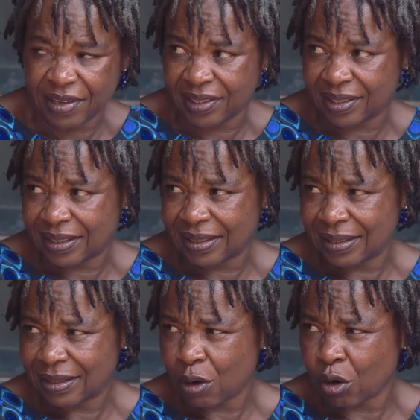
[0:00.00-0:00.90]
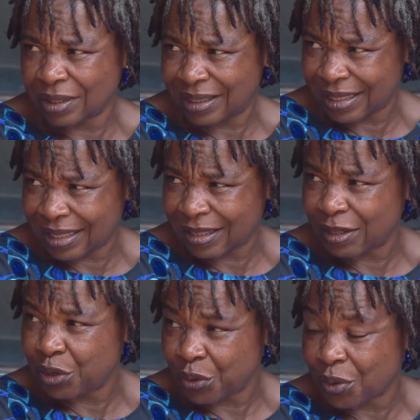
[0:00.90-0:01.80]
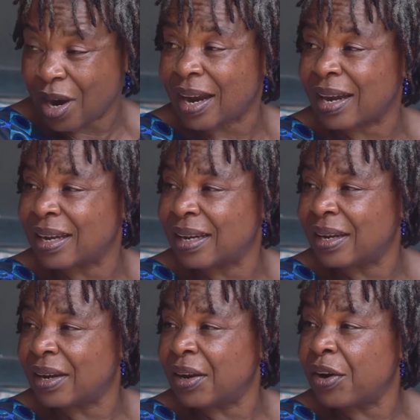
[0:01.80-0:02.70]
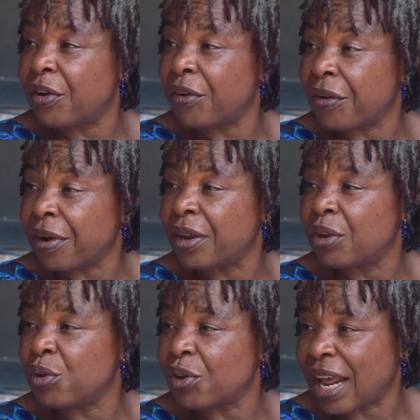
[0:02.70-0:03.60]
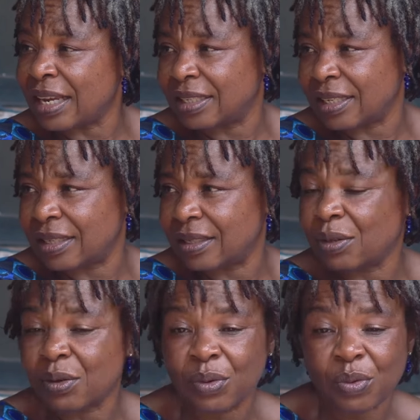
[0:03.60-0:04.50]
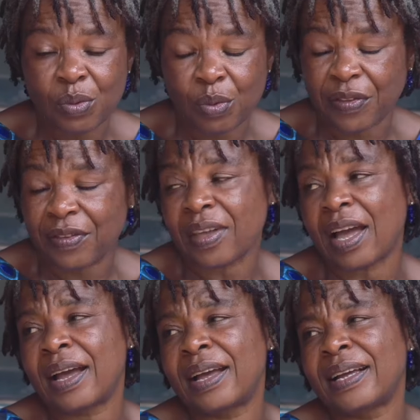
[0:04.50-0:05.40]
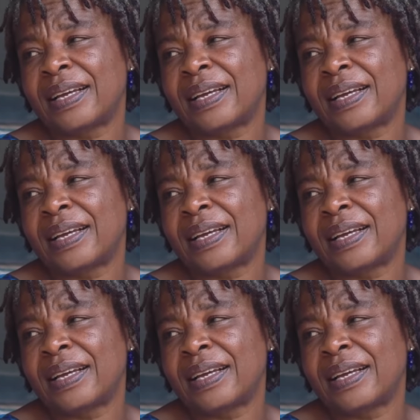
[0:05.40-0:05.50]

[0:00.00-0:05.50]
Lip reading: this until you are reunited with her.